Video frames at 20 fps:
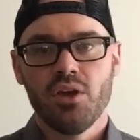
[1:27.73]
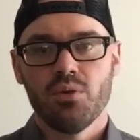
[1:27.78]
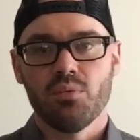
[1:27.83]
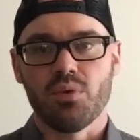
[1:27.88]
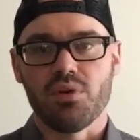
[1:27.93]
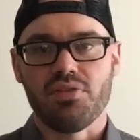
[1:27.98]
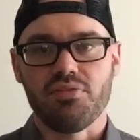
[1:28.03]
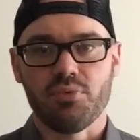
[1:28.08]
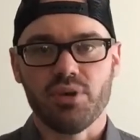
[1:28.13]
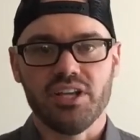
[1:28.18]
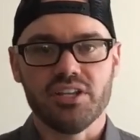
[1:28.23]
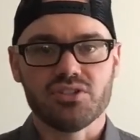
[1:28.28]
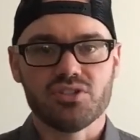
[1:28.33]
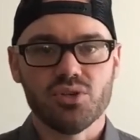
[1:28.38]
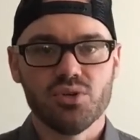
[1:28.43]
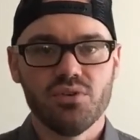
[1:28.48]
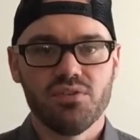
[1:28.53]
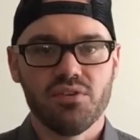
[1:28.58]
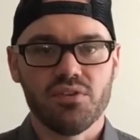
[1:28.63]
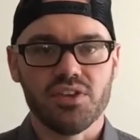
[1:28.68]
We're
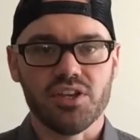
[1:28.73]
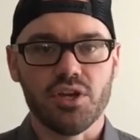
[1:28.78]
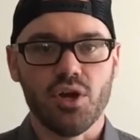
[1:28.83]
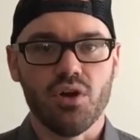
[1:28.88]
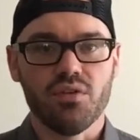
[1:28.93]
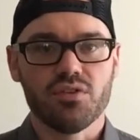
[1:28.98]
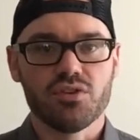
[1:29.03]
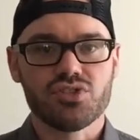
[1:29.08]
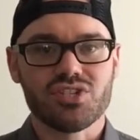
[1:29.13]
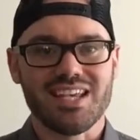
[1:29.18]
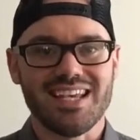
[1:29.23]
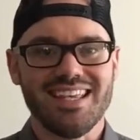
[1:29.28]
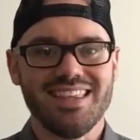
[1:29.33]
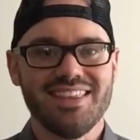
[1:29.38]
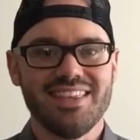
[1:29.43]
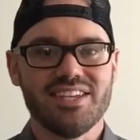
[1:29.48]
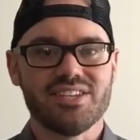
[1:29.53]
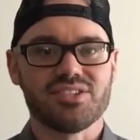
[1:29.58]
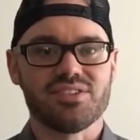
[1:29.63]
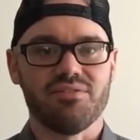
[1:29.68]
3-2 for the overs
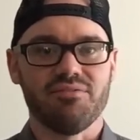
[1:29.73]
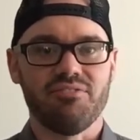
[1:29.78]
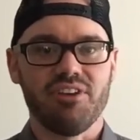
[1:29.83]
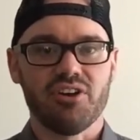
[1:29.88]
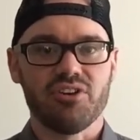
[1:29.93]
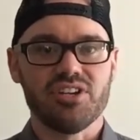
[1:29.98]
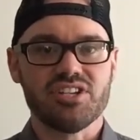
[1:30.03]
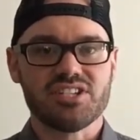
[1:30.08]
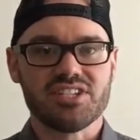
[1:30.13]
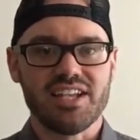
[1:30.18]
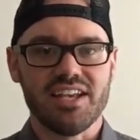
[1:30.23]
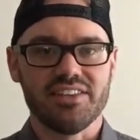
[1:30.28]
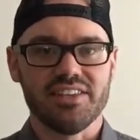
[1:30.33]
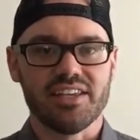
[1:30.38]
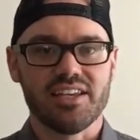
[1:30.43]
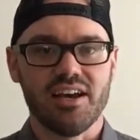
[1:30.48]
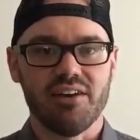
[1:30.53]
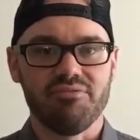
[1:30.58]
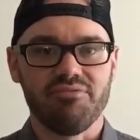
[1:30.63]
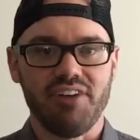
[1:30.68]
in this very
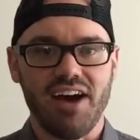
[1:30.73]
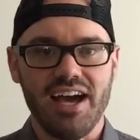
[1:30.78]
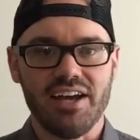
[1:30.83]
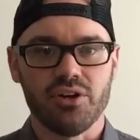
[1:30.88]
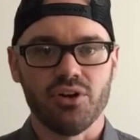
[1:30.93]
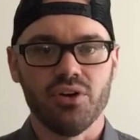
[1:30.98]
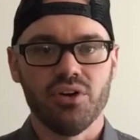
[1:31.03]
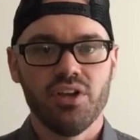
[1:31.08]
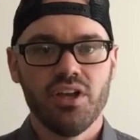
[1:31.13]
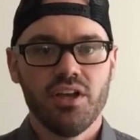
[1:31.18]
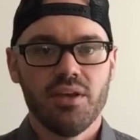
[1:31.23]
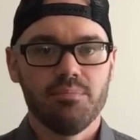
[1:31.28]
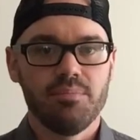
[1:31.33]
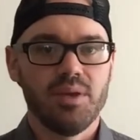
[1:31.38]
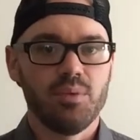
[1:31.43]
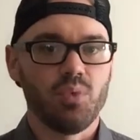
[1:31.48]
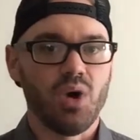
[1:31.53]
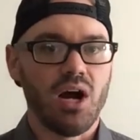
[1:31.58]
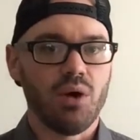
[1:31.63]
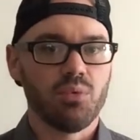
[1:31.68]
Stanley Cup final.
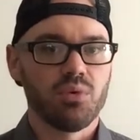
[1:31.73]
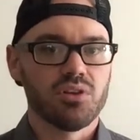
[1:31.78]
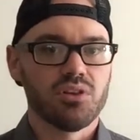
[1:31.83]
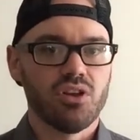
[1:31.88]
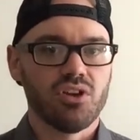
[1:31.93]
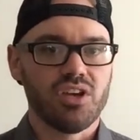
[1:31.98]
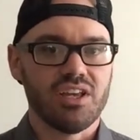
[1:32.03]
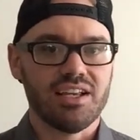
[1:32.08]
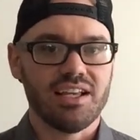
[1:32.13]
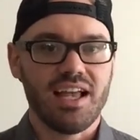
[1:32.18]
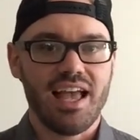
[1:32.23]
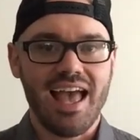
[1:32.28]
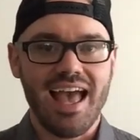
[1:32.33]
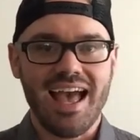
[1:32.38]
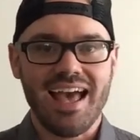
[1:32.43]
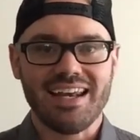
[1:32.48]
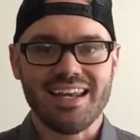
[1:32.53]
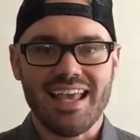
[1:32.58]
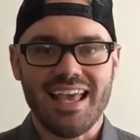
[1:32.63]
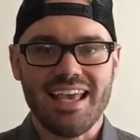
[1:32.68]
Meanwhile, we're looking
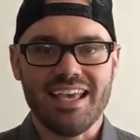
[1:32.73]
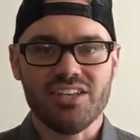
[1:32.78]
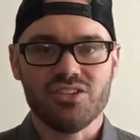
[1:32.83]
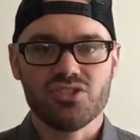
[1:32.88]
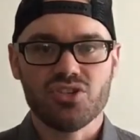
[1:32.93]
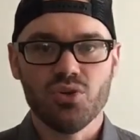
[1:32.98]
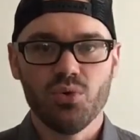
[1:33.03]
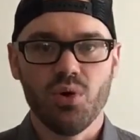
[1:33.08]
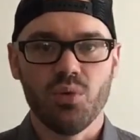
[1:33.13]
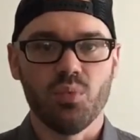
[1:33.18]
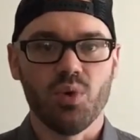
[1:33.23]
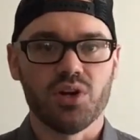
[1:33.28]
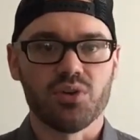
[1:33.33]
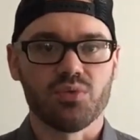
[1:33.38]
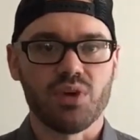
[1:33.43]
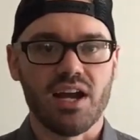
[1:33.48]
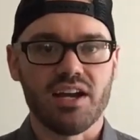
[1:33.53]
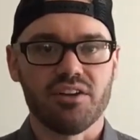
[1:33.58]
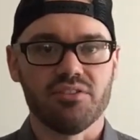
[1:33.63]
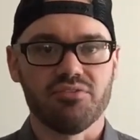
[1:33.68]
at a
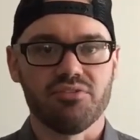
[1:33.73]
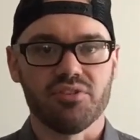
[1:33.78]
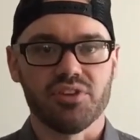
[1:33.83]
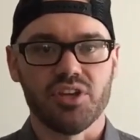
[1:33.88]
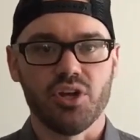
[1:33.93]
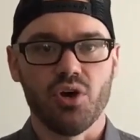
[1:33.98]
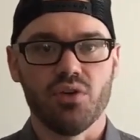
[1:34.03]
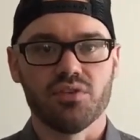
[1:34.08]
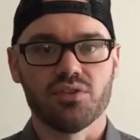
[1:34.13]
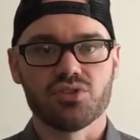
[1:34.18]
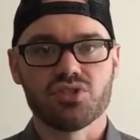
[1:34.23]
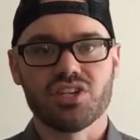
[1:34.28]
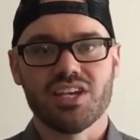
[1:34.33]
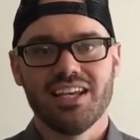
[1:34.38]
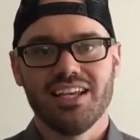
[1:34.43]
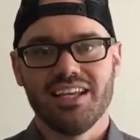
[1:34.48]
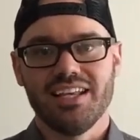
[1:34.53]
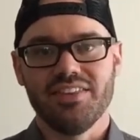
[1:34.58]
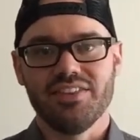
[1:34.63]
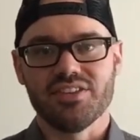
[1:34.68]
2-1 record for the overs
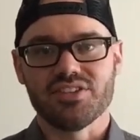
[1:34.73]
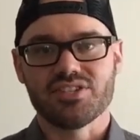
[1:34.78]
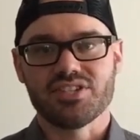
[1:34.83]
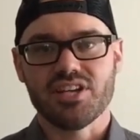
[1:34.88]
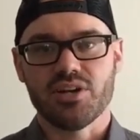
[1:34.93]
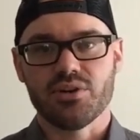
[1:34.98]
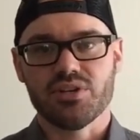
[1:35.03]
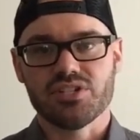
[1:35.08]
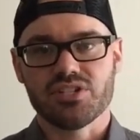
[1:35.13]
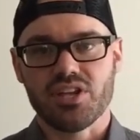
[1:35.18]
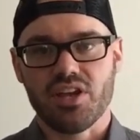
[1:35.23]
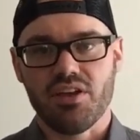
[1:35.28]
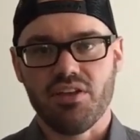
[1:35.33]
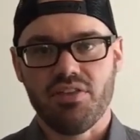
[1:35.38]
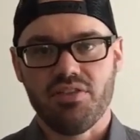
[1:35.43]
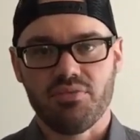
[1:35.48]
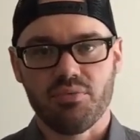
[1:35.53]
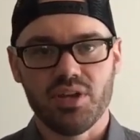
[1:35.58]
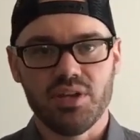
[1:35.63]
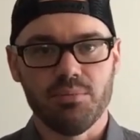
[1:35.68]
in the series'
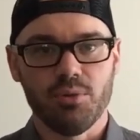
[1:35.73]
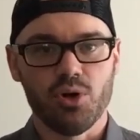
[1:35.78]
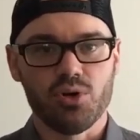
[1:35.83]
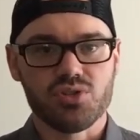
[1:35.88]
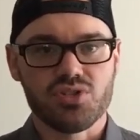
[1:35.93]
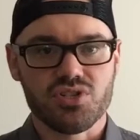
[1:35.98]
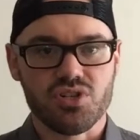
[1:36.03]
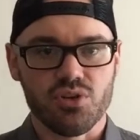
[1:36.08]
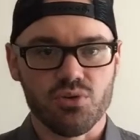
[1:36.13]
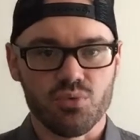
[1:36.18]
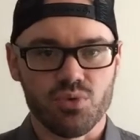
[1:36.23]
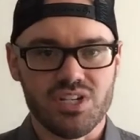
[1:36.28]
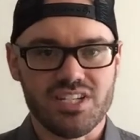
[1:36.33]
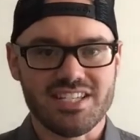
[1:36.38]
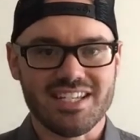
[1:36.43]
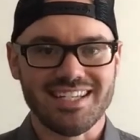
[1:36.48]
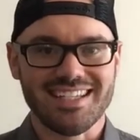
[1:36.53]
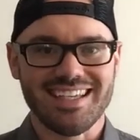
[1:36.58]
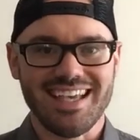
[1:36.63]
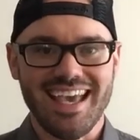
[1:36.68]
three most
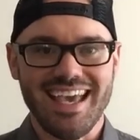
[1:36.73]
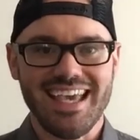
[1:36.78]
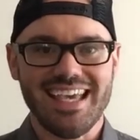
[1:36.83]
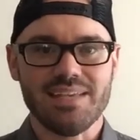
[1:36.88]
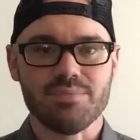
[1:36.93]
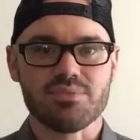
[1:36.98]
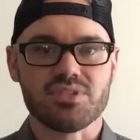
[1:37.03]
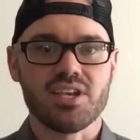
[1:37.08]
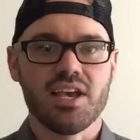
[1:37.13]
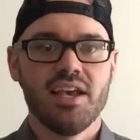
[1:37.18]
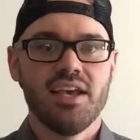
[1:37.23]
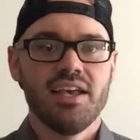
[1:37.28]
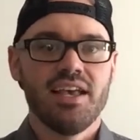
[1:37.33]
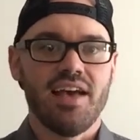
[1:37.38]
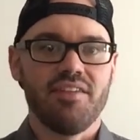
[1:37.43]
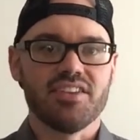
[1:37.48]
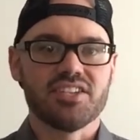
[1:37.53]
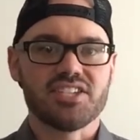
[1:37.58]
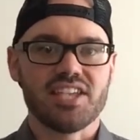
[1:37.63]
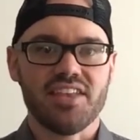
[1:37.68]
recent games.
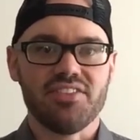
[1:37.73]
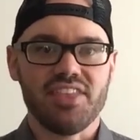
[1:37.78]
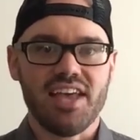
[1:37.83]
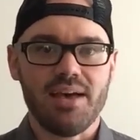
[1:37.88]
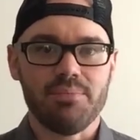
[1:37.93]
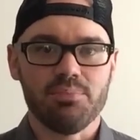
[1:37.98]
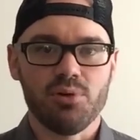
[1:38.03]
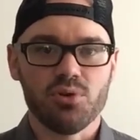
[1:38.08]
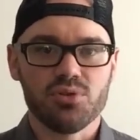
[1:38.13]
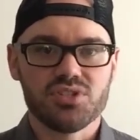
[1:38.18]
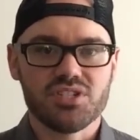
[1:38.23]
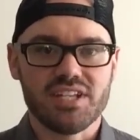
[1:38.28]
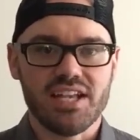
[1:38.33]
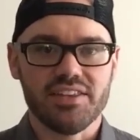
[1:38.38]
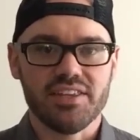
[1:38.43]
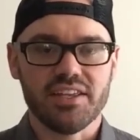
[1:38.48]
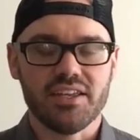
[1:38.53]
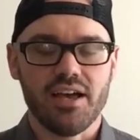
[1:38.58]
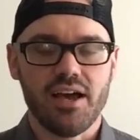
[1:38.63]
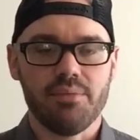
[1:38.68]
Having said that, both
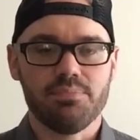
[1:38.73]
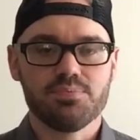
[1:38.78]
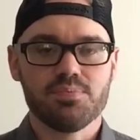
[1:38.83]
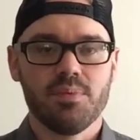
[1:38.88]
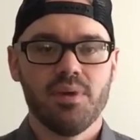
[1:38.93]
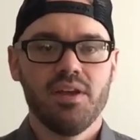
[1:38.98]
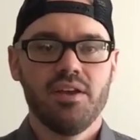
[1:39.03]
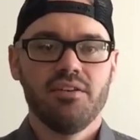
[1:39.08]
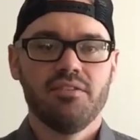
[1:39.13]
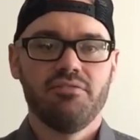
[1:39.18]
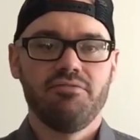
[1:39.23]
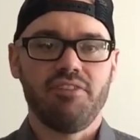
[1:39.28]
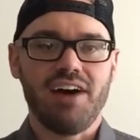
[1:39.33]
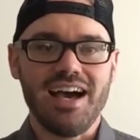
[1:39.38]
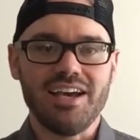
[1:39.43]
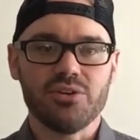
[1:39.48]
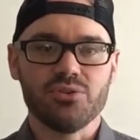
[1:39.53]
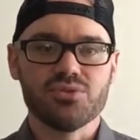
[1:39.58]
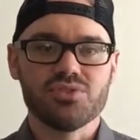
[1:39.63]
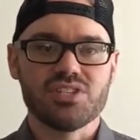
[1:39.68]
Stanley Cup
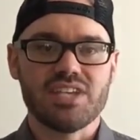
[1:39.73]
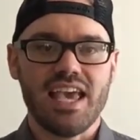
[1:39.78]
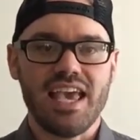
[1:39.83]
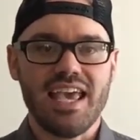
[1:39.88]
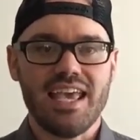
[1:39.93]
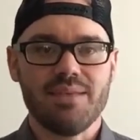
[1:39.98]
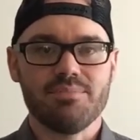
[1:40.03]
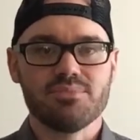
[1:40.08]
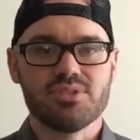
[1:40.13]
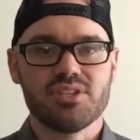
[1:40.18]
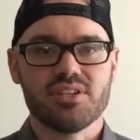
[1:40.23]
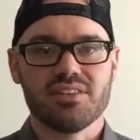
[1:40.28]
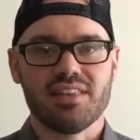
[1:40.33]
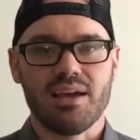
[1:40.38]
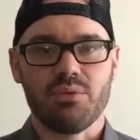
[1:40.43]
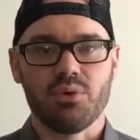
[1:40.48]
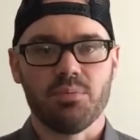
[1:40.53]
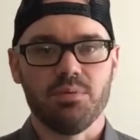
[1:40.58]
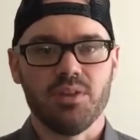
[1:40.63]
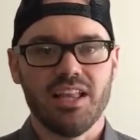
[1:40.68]
finals games
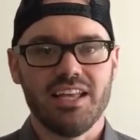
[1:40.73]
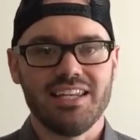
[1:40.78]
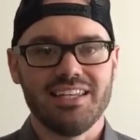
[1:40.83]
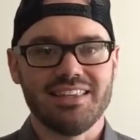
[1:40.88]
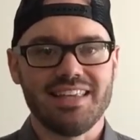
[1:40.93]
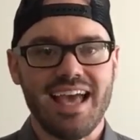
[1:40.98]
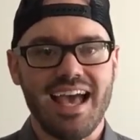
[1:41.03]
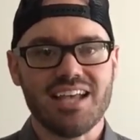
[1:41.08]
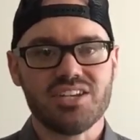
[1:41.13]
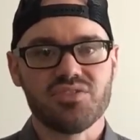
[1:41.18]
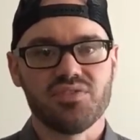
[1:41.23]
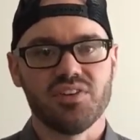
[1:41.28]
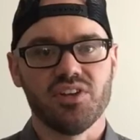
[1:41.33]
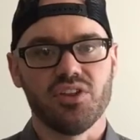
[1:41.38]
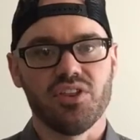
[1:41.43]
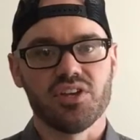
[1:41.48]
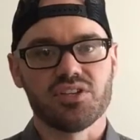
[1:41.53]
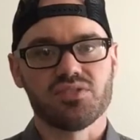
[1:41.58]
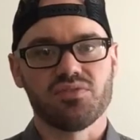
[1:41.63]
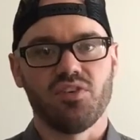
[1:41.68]
that were played in
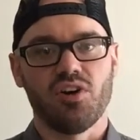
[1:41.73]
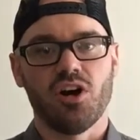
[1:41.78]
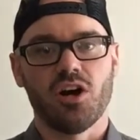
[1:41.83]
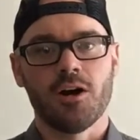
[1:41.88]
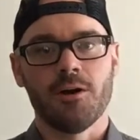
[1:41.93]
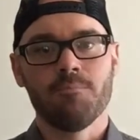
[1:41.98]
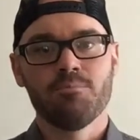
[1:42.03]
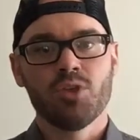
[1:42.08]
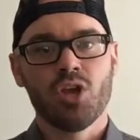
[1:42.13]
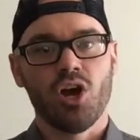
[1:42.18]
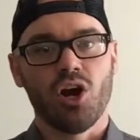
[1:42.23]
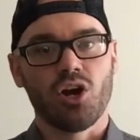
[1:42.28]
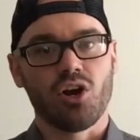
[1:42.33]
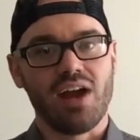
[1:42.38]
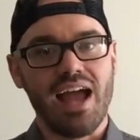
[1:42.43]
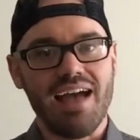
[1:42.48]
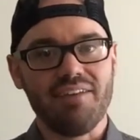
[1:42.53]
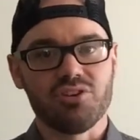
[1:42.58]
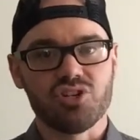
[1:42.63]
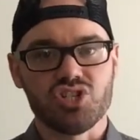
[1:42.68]
Nashville thus far
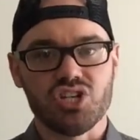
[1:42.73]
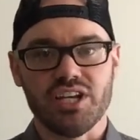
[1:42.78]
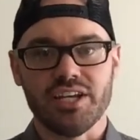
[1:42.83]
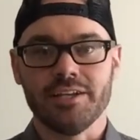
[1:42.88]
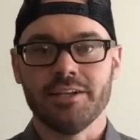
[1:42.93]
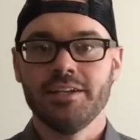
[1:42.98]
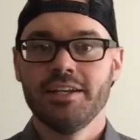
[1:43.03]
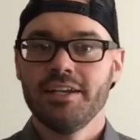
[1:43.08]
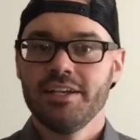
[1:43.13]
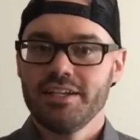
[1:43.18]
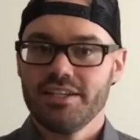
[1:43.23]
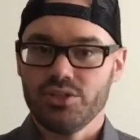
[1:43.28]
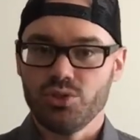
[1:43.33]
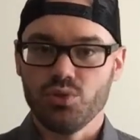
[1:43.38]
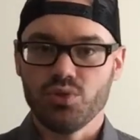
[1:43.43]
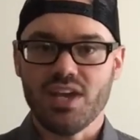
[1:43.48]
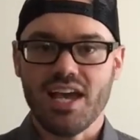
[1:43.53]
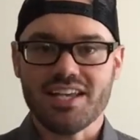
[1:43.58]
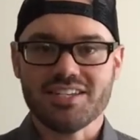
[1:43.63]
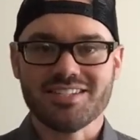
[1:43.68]
are averaging,
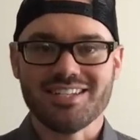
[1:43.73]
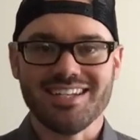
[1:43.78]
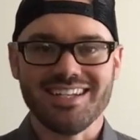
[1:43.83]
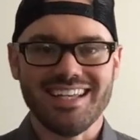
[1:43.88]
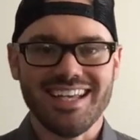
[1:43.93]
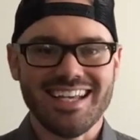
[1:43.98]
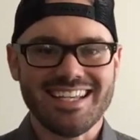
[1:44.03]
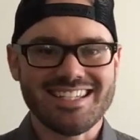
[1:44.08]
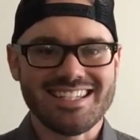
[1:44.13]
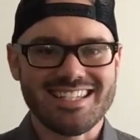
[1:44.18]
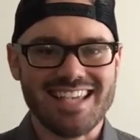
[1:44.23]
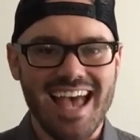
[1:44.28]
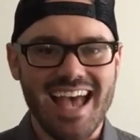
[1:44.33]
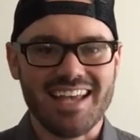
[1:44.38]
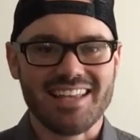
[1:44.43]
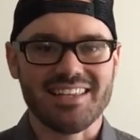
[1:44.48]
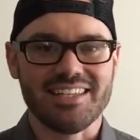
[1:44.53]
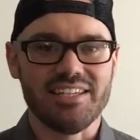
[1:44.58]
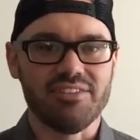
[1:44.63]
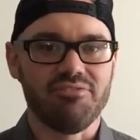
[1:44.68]
you guessed it,
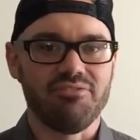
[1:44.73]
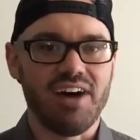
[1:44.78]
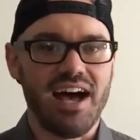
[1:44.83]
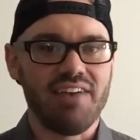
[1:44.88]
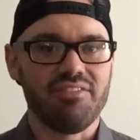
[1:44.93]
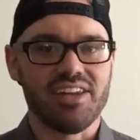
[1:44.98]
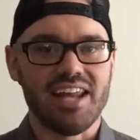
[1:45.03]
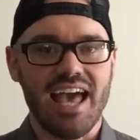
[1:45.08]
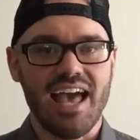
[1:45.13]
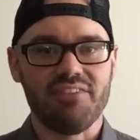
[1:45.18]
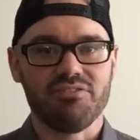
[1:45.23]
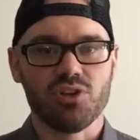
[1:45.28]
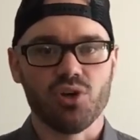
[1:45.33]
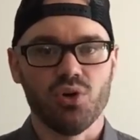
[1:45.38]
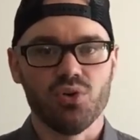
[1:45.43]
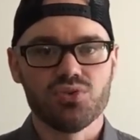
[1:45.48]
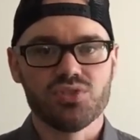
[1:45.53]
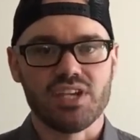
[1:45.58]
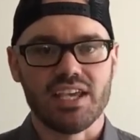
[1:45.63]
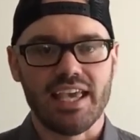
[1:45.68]
exactly 5.5
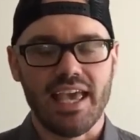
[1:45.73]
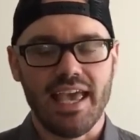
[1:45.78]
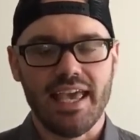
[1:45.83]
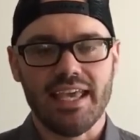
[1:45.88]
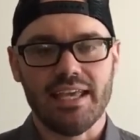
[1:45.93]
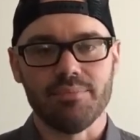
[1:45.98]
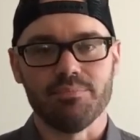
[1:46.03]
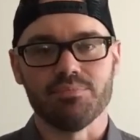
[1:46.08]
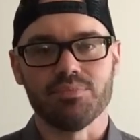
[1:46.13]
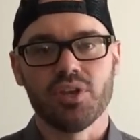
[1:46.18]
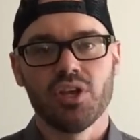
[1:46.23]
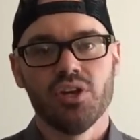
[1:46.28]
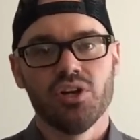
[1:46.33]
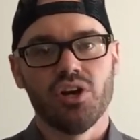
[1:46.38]
goals a game.